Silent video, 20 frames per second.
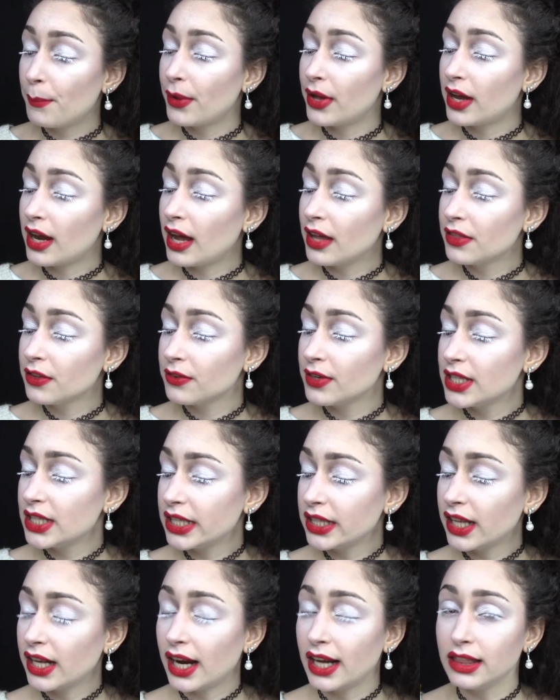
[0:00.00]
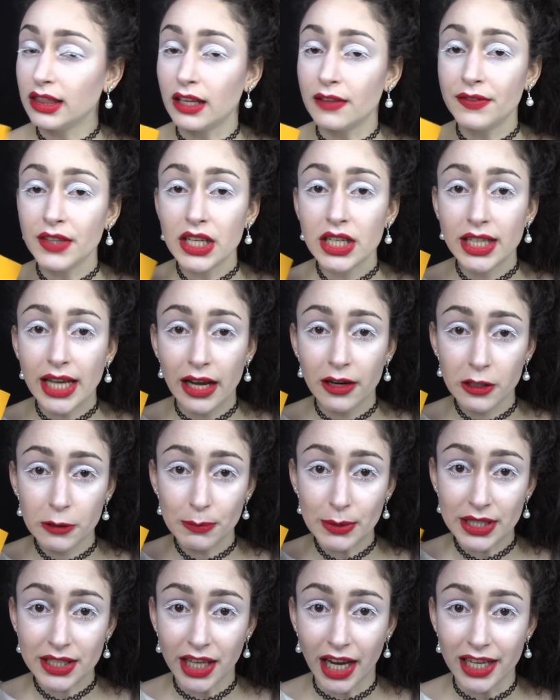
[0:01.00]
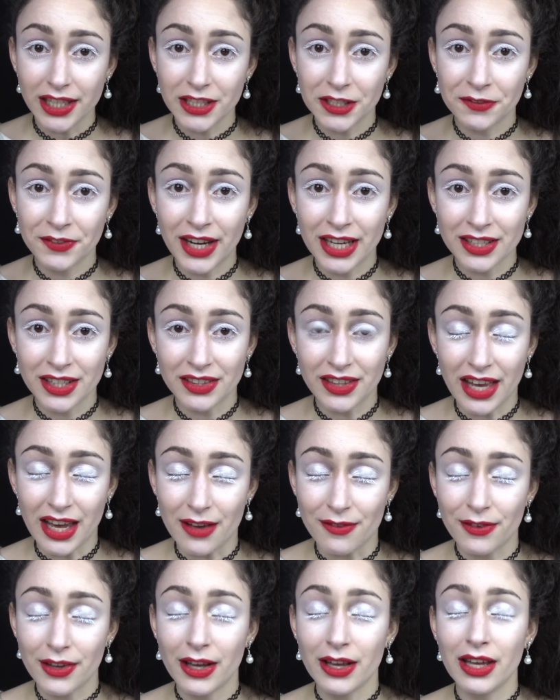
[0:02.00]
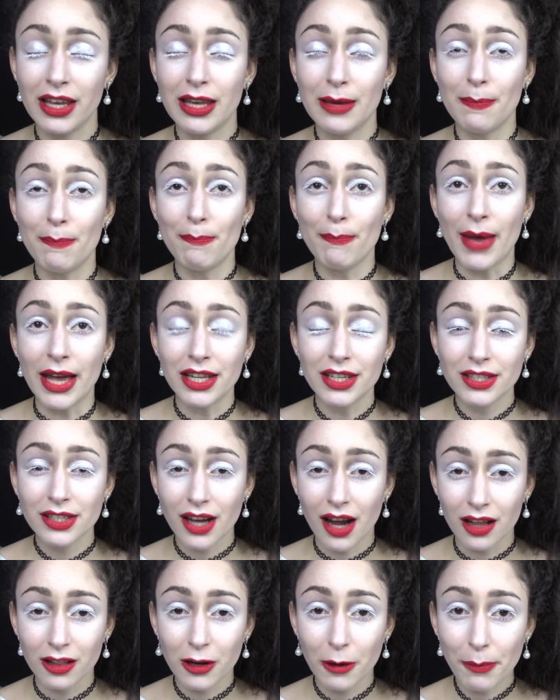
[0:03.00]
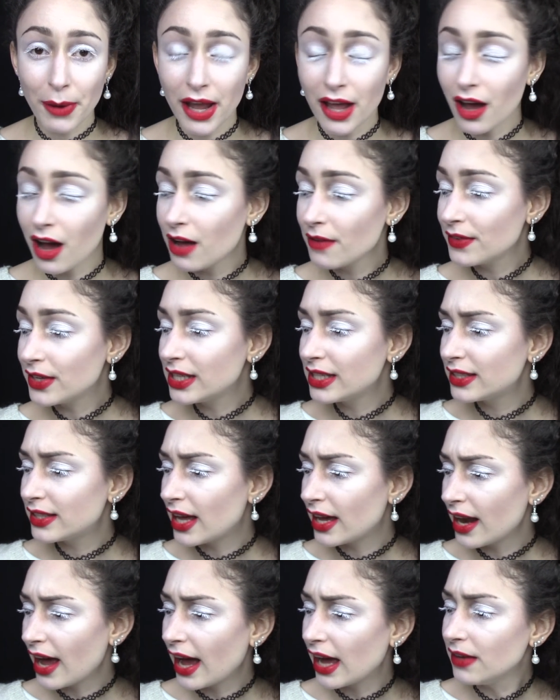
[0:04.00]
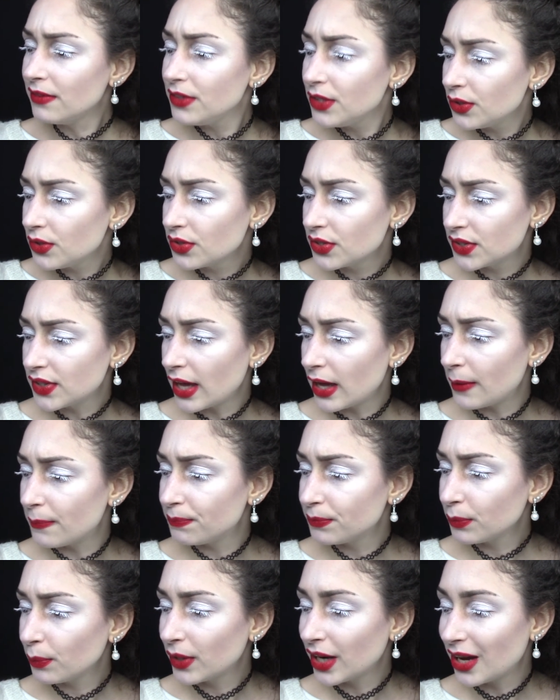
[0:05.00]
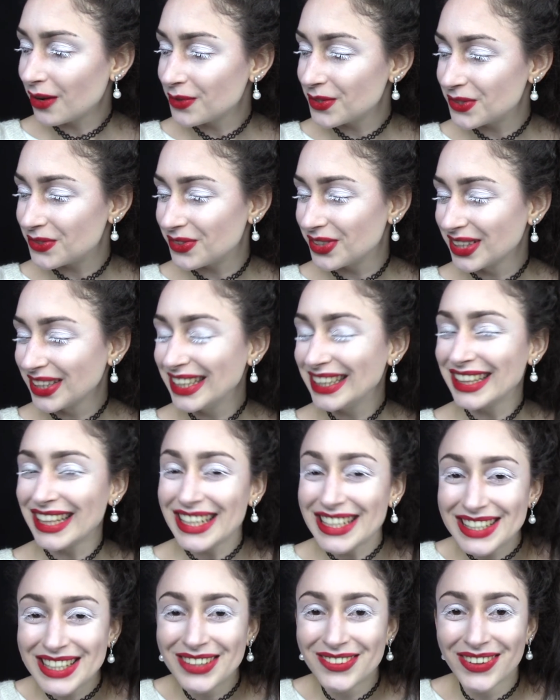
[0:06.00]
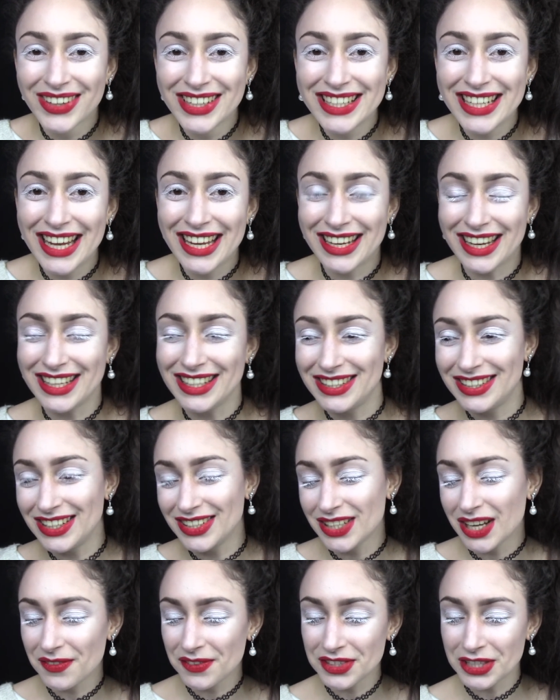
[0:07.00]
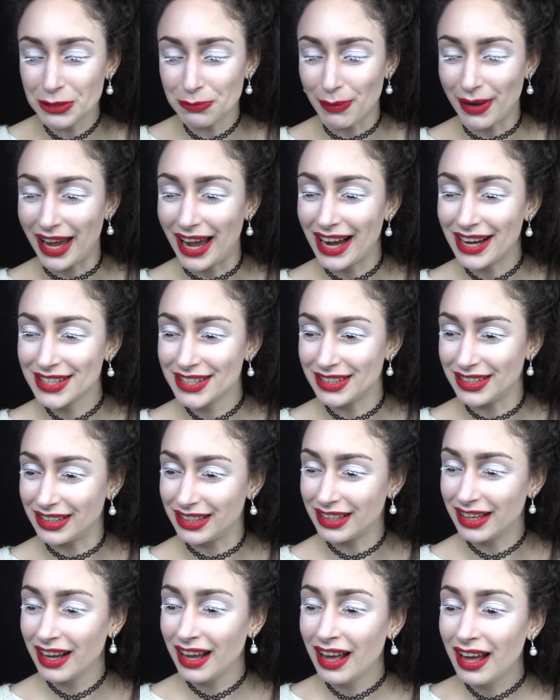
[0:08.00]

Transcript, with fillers: but the reason that I love these shadows, besides the fact that they have immense color payoff, is that I've used them when I was really lazy one day and I discovered this by accident.